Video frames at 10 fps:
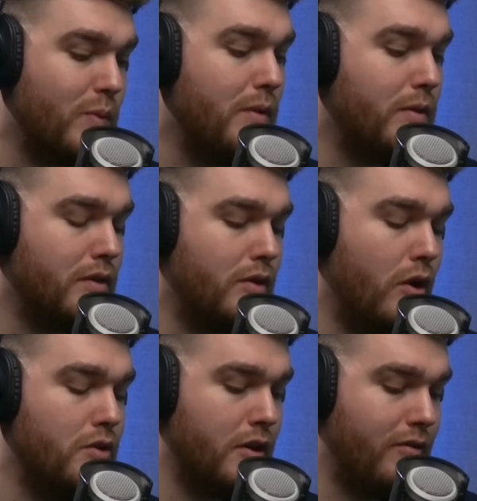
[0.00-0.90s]
weird with
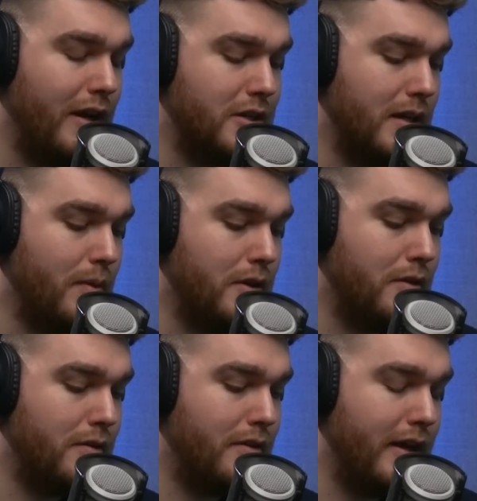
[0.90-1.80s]
Cunha, actually, when you
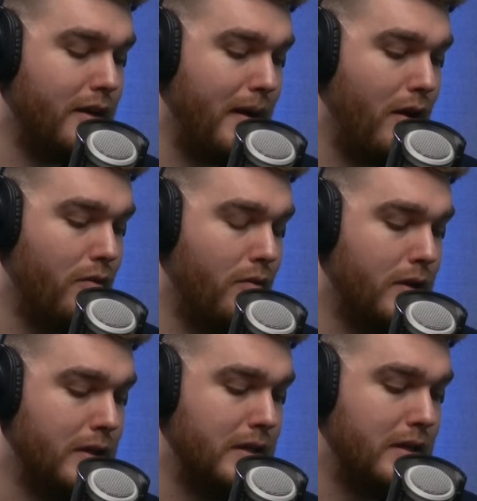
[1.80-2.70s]
think about
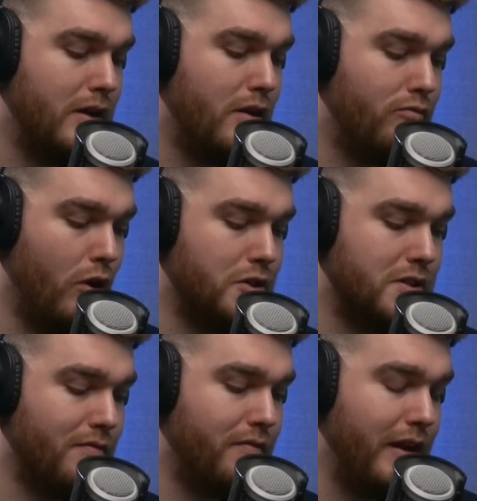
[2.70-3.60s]

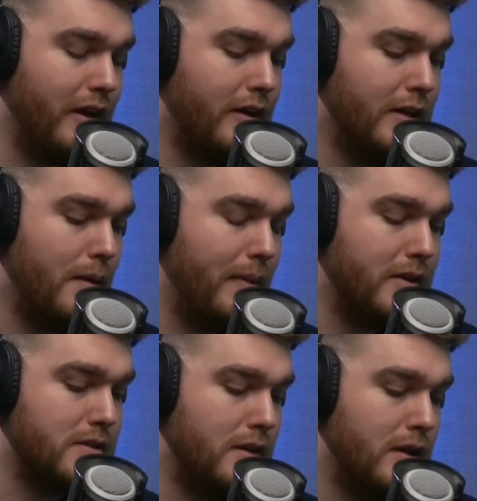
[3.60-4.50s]
Rodgers and Villa,
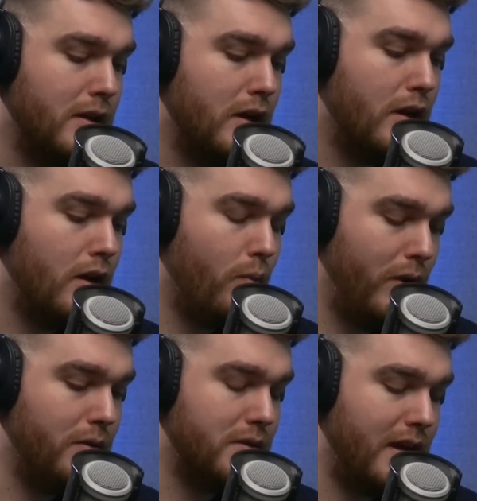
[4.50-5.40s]
because
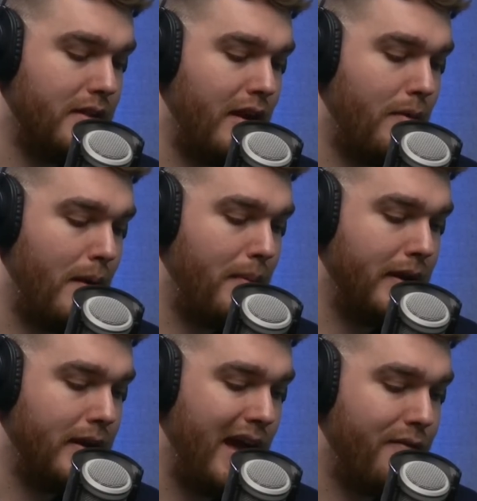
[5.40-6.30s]
when you were saying there about
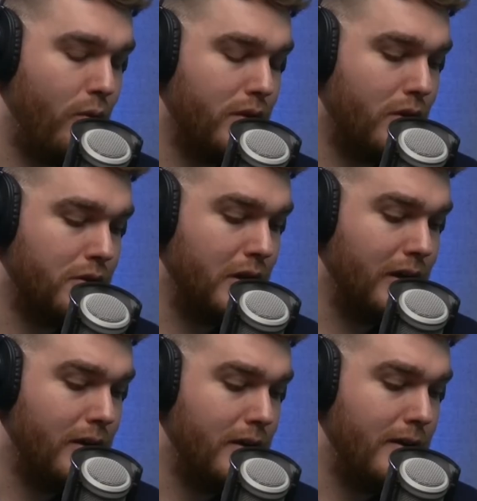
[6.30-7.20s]
being careful with
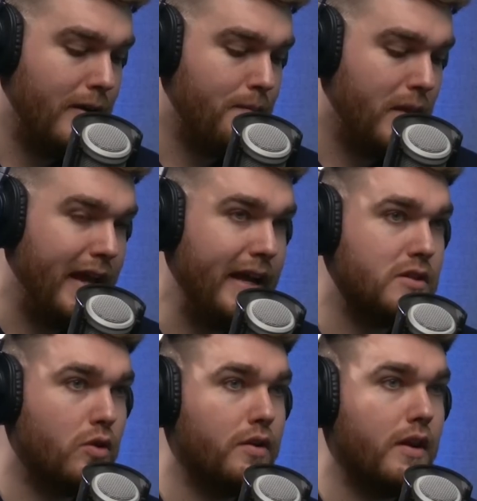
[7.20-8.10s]
Cunha, he
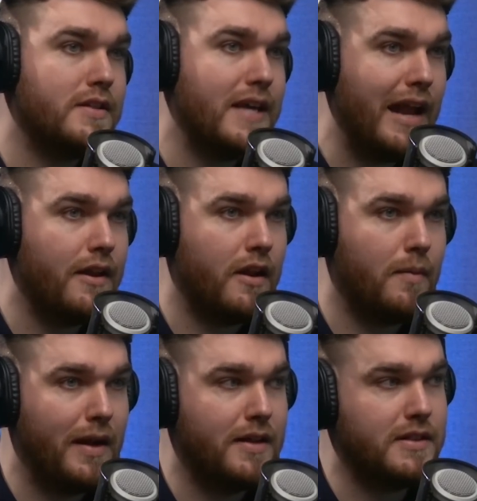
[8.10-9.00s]
has got the talent and
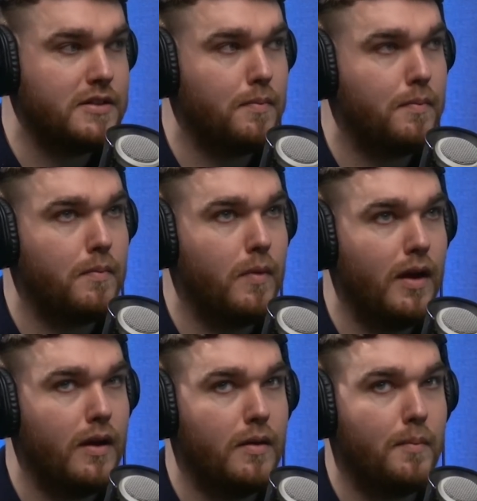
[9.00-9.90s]
ability to
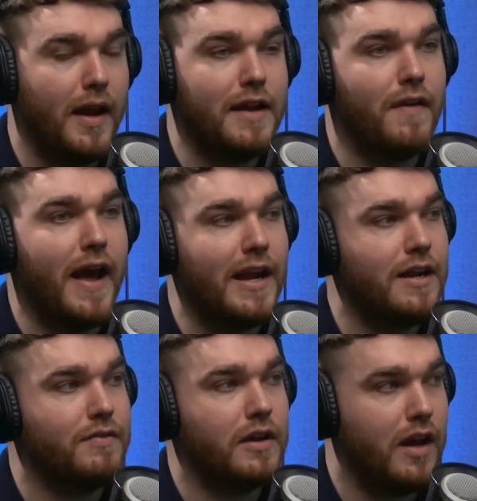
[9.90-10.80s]
play for
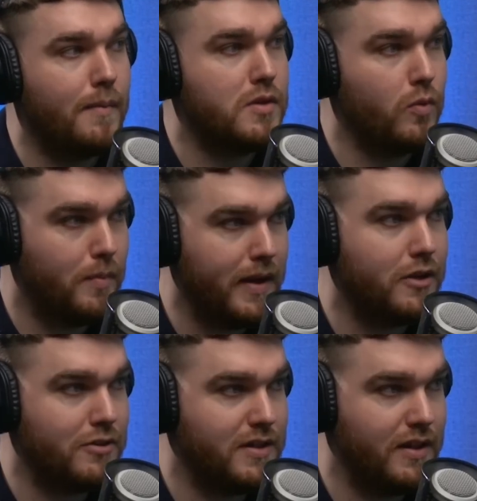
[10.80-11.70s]
any of the clubs that would be
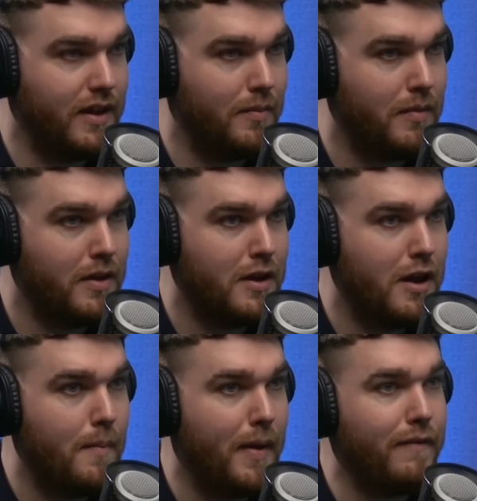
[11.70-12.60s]
interested in him.
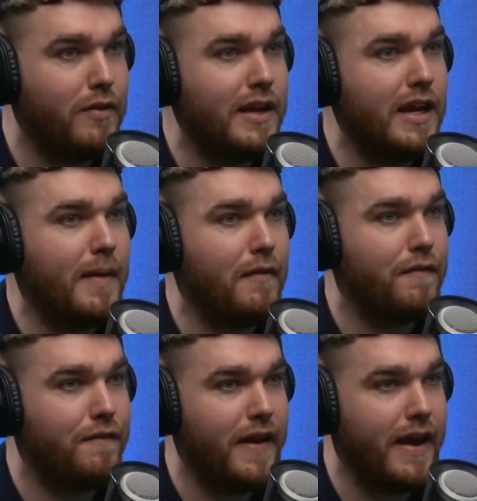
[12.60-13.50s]
But if you're thinking about
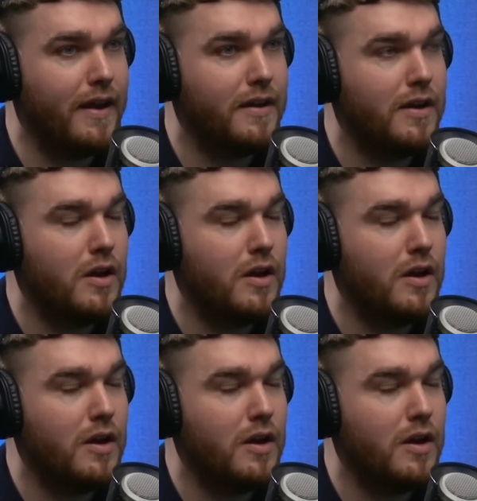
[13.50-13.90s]
fit,